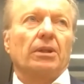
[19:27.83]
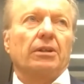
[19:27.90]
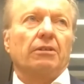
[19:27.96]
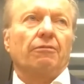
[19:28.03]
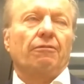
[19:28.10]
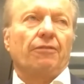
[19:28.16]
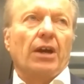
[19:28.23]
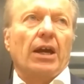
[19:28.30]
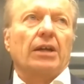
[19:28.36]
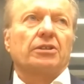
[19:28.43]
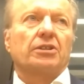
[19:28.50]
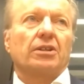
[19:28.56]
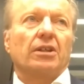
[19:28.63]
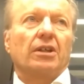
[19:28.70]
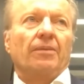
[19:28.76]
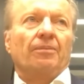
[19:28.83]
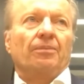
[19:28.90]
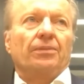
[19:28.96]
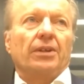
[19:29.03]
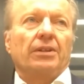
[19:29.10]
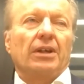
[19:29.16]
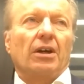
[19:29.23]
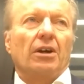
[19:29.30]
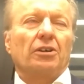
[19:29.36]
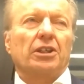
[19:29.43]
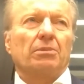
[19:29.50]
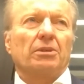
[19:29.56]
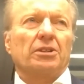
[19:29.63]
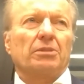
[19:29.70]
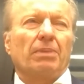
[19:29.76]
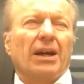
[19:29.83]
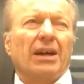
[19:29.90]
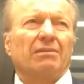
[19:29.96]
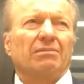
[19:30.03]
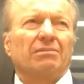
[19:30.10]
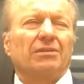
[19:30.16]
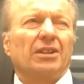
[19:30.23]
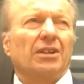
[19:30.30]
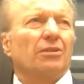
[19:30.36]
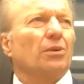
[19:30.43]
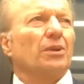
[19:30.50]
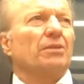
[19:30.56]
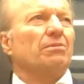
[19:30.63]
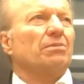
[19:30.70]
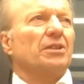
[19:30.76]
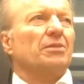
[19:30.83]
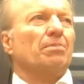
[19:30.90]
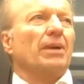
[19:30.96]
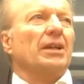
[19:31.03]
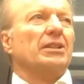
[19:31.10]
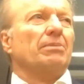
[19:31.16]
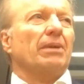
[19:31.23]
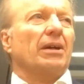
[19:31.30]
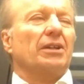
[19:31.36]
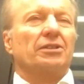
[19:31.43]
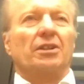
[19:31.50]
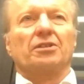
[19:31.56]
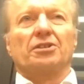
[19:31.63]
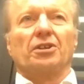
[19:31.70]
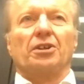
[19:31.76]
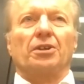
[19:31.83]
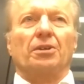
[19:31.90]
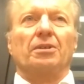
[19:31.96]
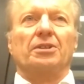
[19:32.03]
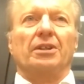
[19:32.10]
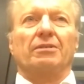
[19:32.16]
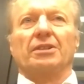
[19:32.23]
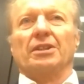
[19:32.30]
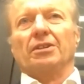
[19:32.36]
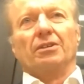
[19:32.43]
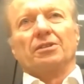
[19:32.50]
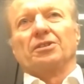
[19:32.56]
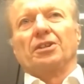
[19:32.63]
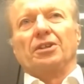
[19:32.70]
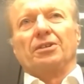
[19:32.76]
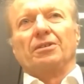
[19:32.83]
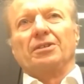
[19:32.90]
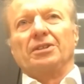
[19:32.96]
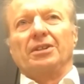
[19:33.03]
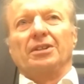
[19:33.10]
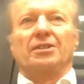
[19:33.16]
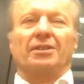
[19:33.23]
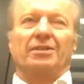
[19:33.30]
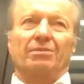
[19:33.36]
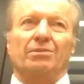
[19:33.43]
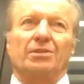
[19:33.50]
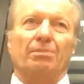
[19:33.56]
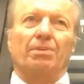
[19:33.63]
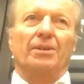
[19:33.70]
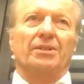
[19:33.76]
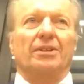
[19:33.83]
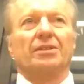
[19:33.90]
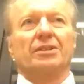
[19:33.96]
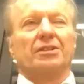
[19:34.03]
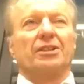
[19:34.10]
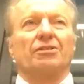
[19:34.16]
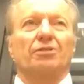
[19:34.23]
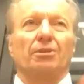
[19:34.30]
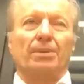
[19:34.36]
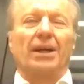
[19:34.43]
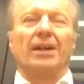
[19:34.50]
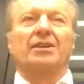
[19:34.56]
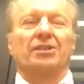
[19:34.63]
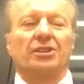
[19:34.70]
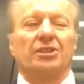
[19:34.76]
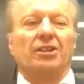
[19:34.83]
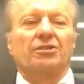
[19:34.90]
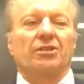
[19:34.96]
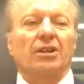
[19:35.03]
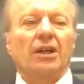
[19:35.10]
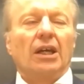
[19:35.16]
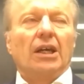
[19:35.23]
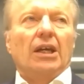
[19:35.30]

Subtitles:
And in fact, in that argument about the debate about is it a security or is it not a security, is it deposit, is it central bank, etc.